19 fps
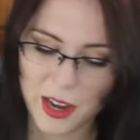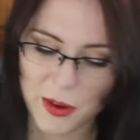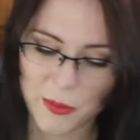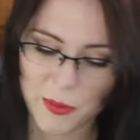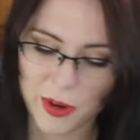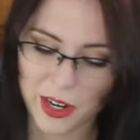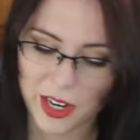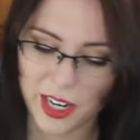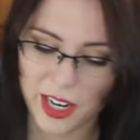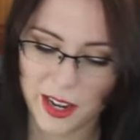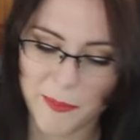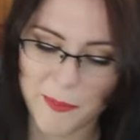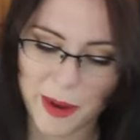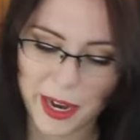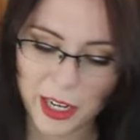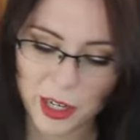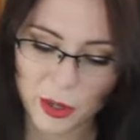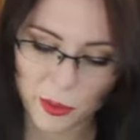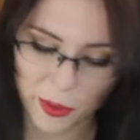We're gonna
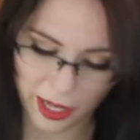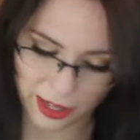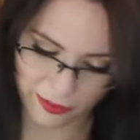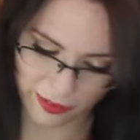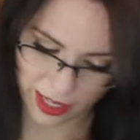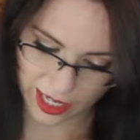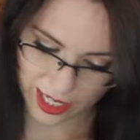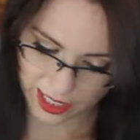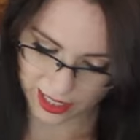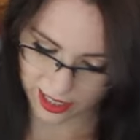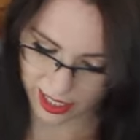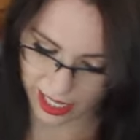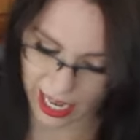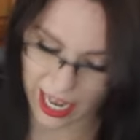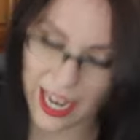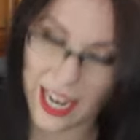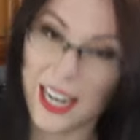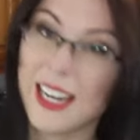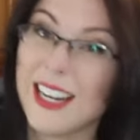microwave it,
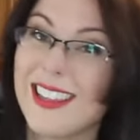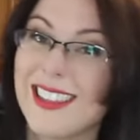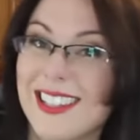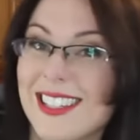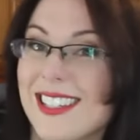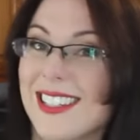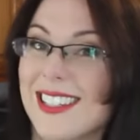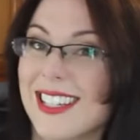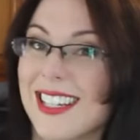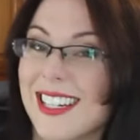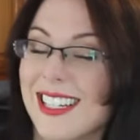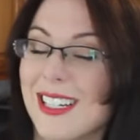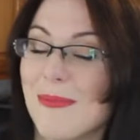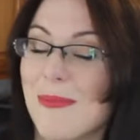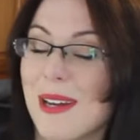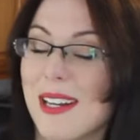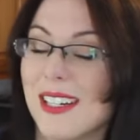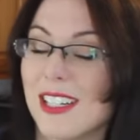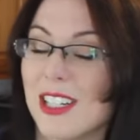and this is gonna
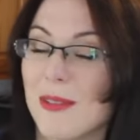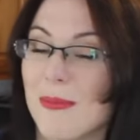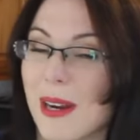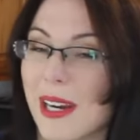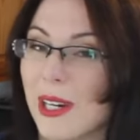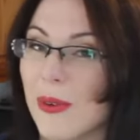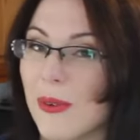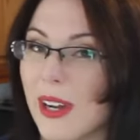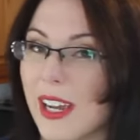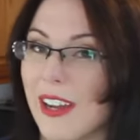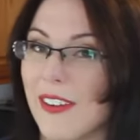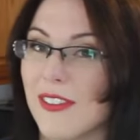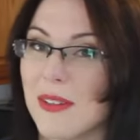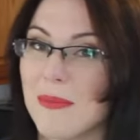depend on your microwave,